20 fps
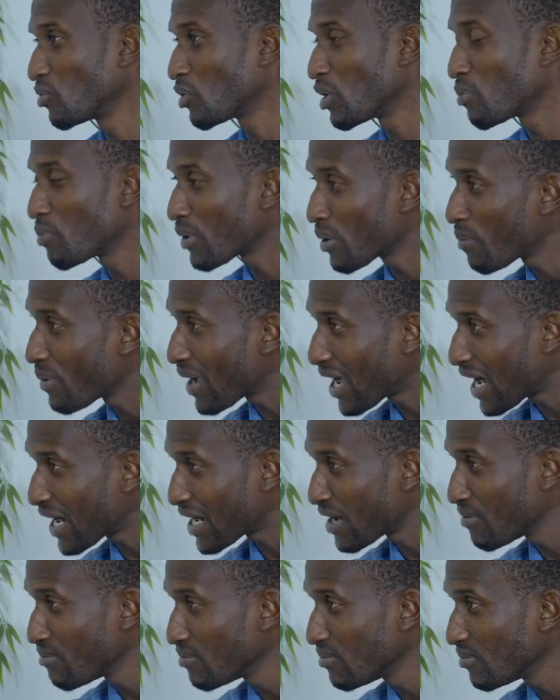We prepare
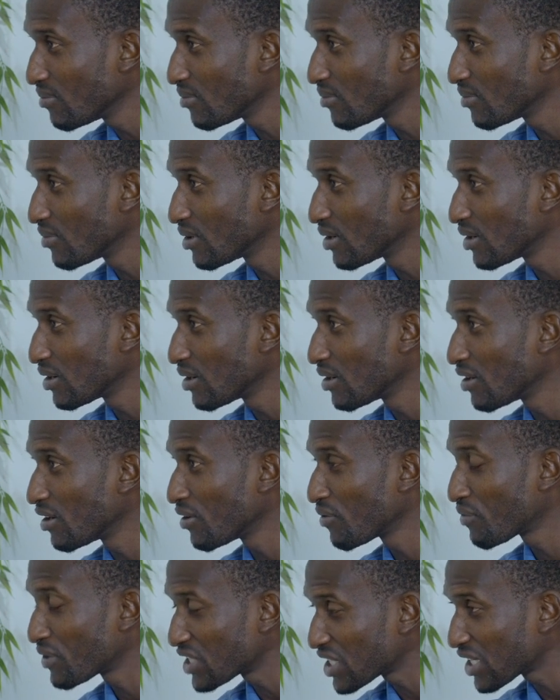them
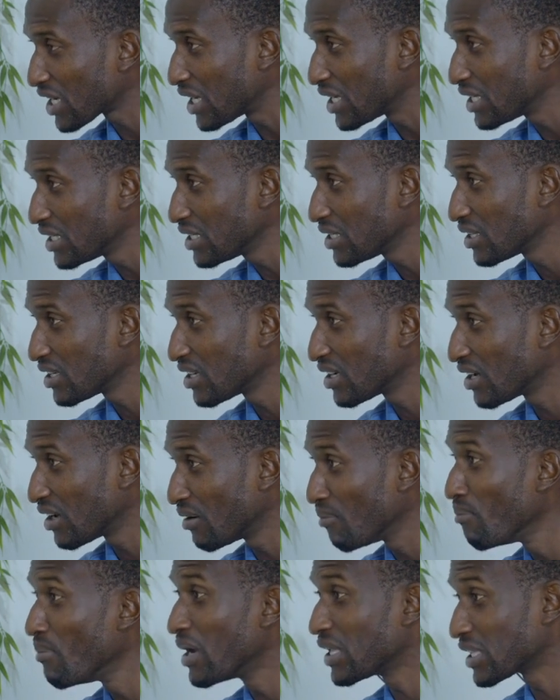physically,
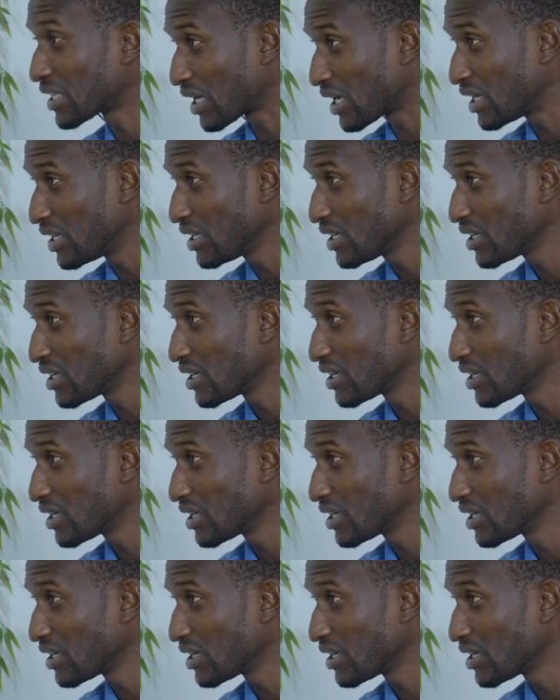mentally.